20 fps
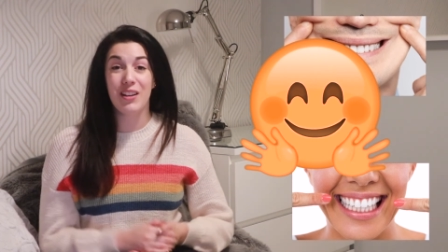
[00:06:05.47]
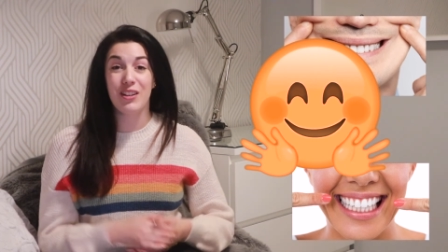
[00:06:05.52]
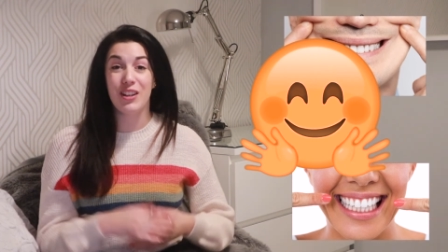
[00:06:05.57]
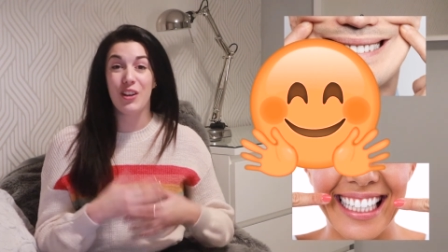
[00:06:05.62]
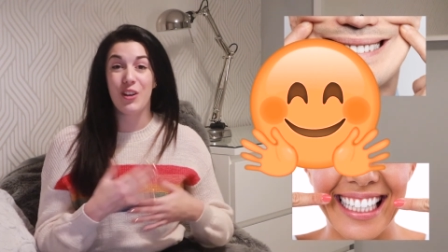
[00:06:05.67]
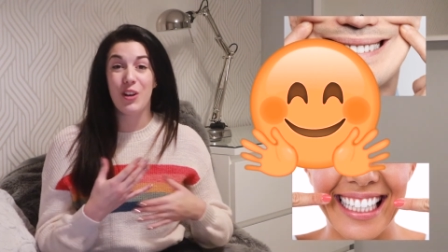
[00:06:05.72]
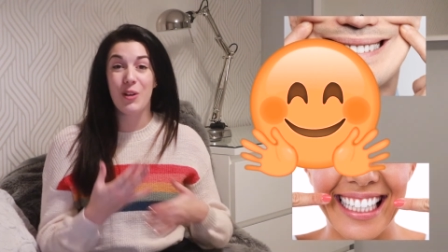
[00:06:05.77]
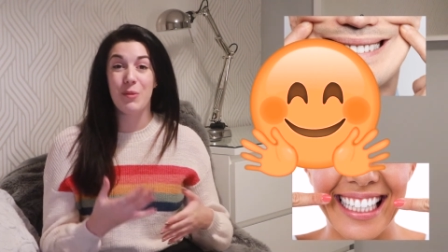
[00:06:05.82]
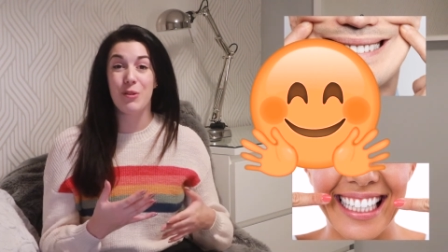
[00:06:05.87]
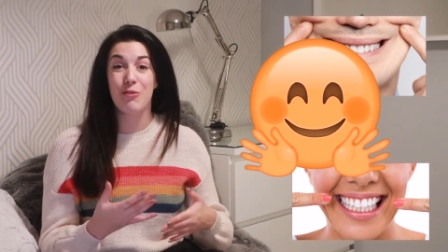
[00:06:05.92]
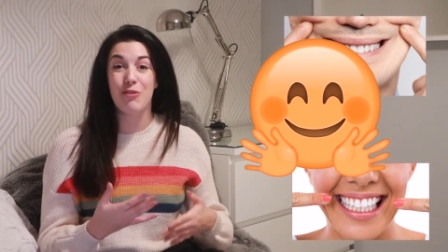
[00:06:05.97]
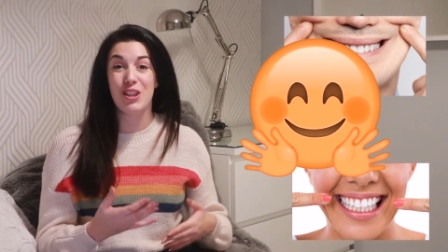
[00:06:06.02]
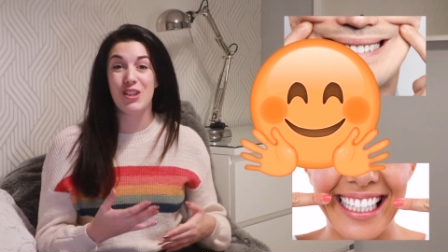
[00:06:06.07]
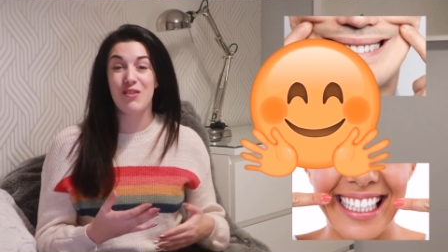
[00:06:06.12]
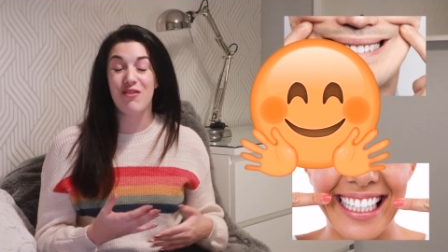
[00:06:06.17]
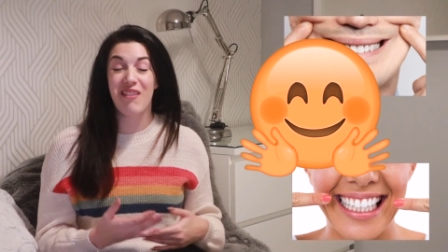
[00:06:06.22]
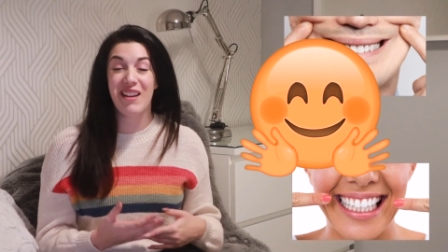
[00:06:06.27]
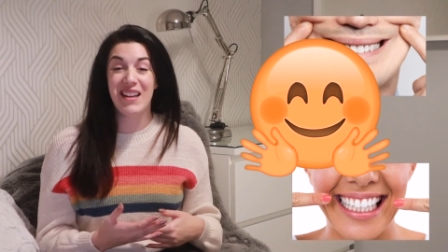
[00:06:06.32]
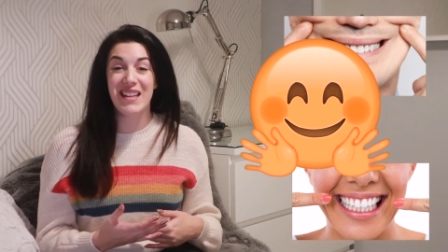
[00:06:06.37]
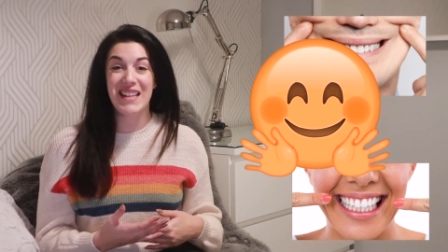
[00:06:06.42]
You come across
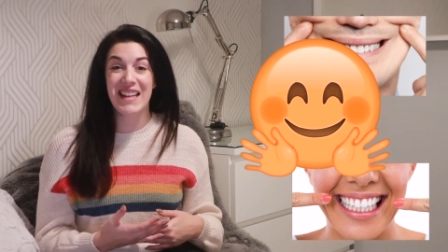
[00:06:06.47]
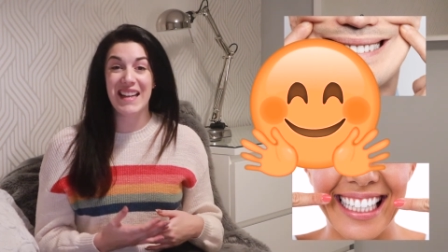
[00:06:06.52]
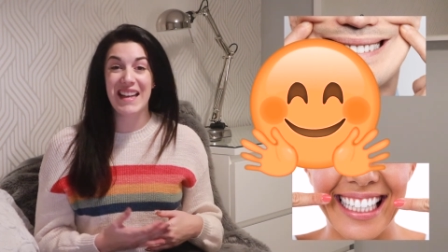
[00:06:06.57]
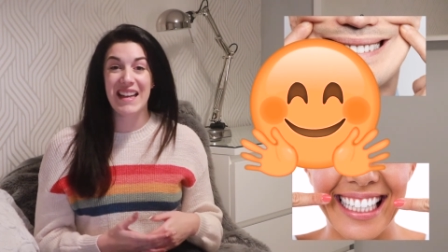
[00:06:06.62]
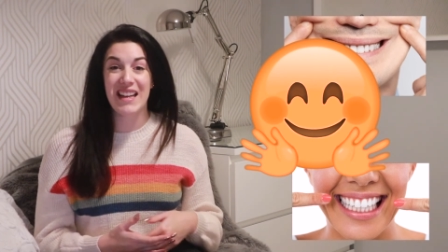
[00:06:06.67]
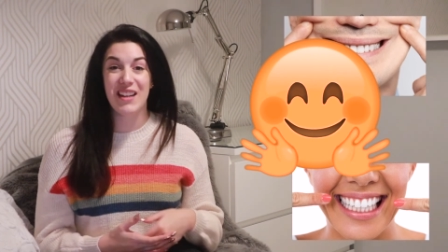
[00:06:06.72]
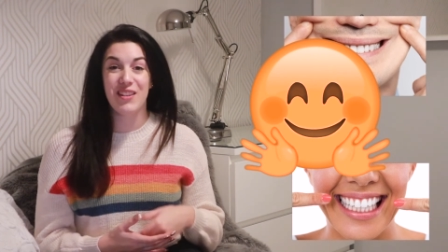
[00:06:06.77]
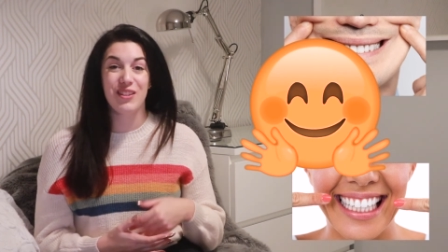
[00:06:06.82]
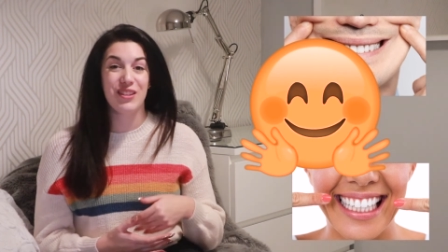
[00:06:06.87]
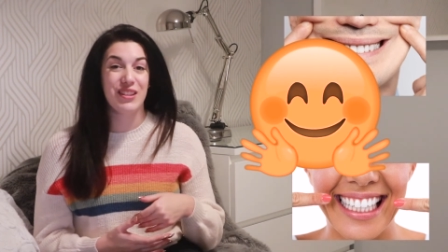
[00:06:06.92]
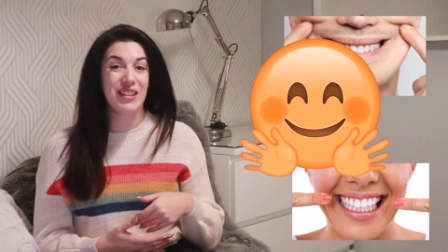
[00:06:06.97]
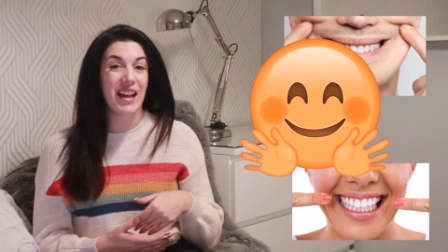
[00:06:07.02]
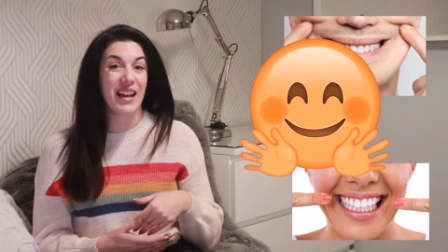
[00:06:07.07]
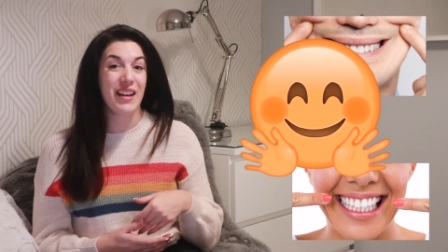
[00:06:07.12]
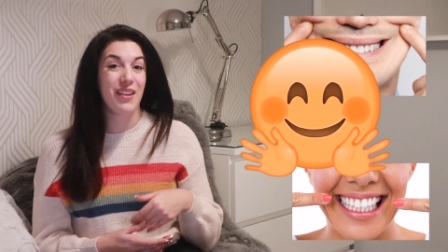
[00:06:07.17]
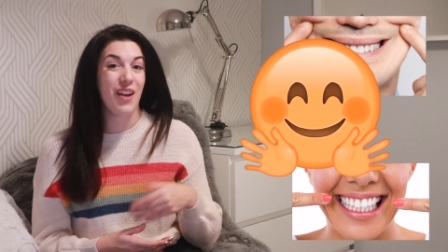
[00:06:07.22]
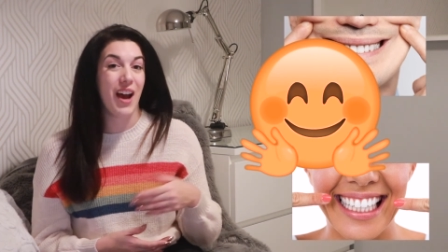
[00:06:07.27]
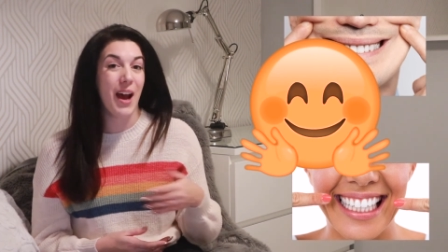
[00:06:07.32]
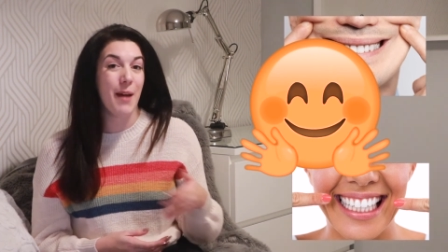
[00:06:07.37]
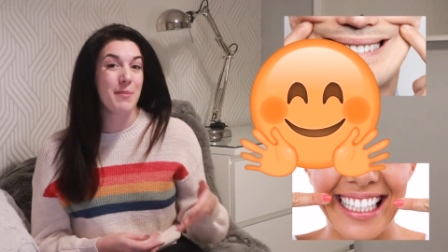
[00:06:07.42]
friendly, you look like
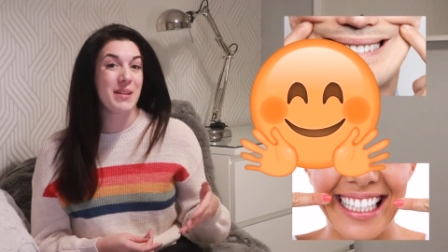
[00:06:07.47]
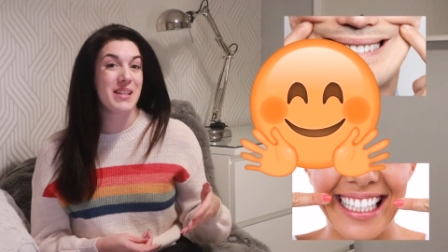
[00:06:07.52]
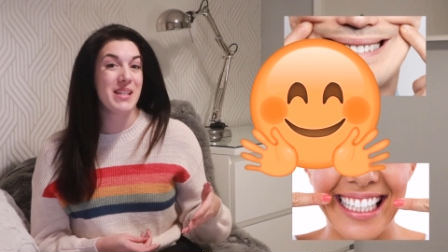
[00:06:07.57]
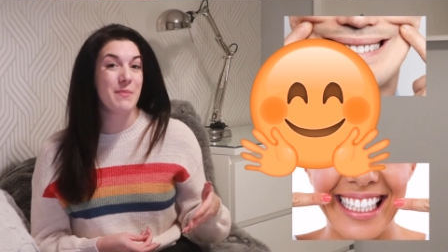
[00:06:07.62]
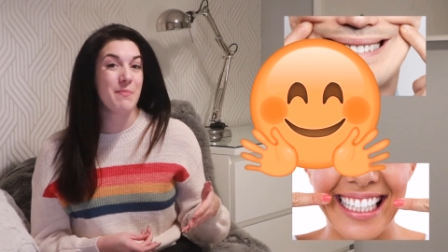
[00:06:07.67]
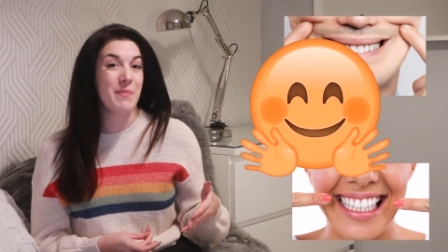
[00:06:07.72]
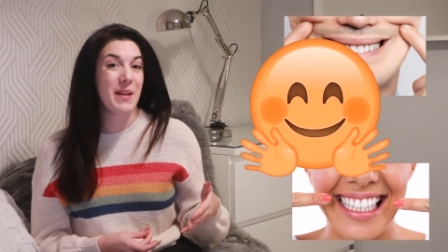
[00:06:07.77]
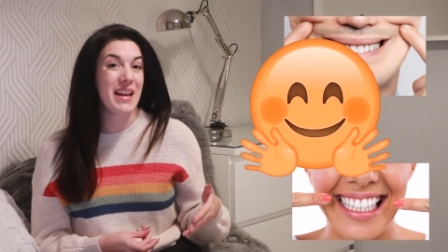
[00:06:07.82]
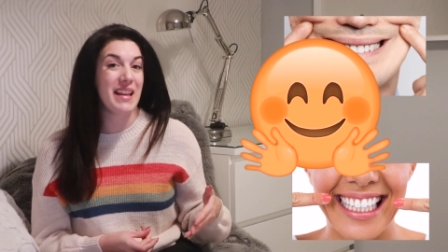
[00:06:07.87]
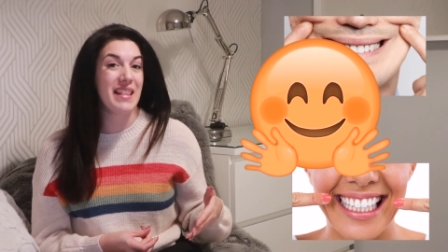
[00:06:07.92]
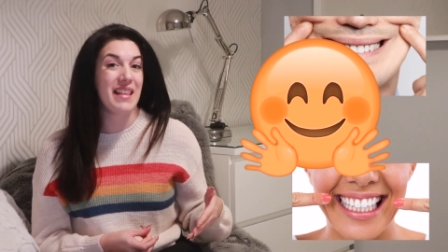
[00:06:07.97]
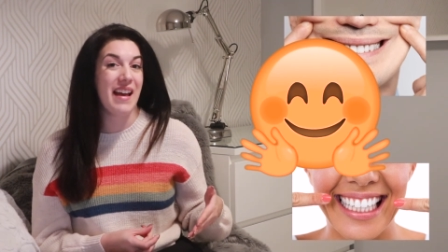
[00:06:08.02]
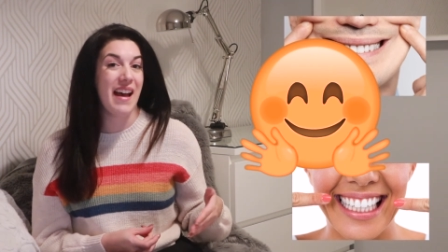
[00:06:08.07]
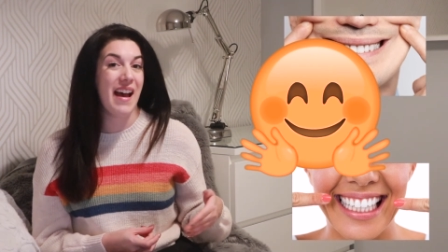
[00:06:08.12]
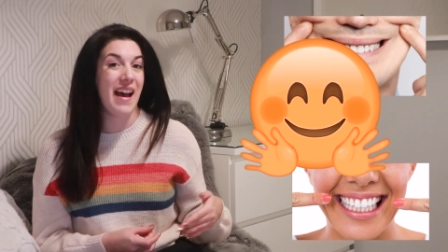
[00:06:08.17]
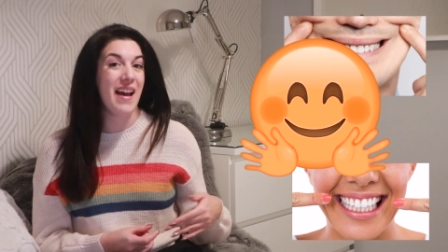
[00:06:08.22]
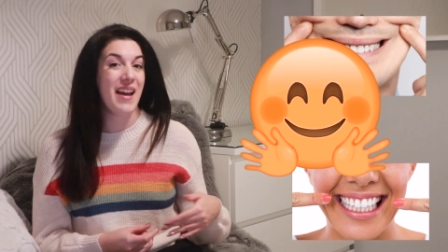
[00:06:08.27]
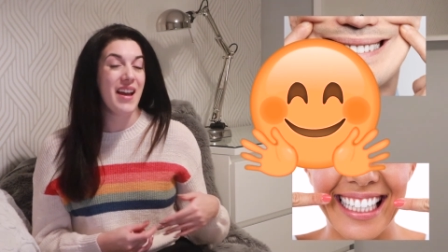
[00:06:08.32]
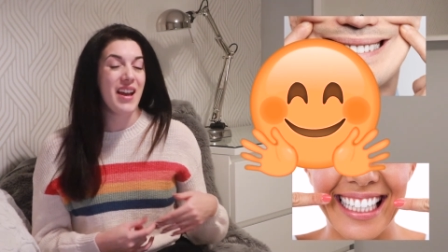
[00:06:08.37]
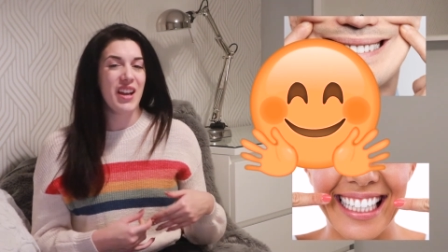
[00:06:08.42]
you're happy to be
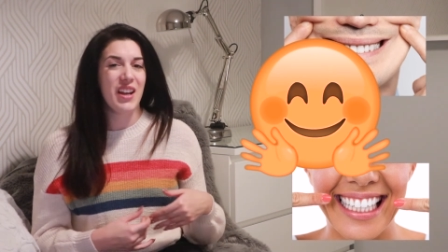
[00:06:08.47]
there, it